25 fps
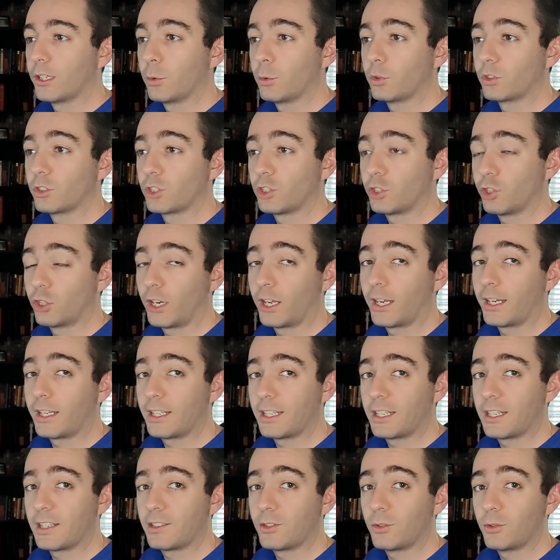it was a good
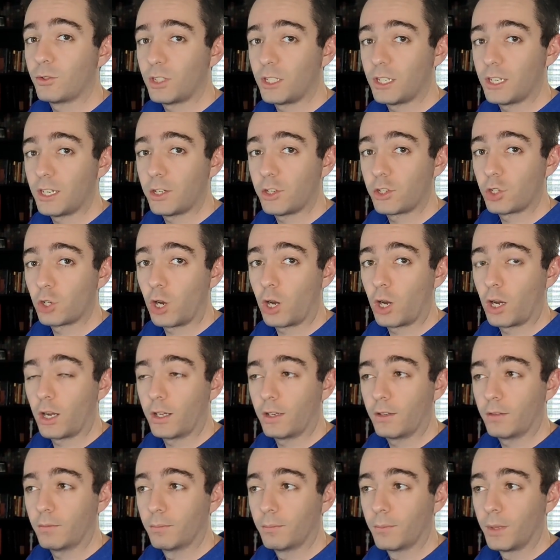idea to teach
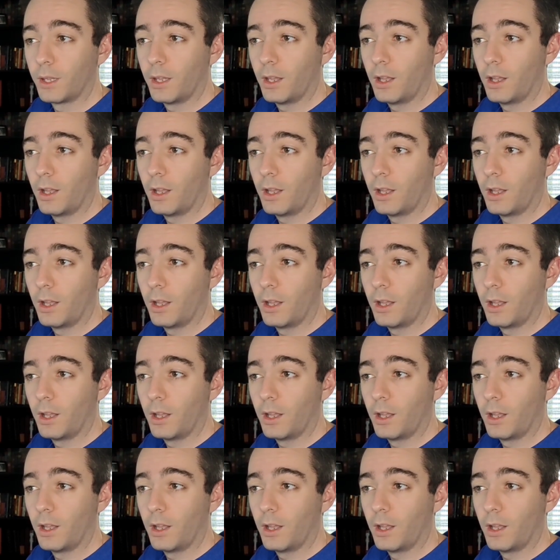on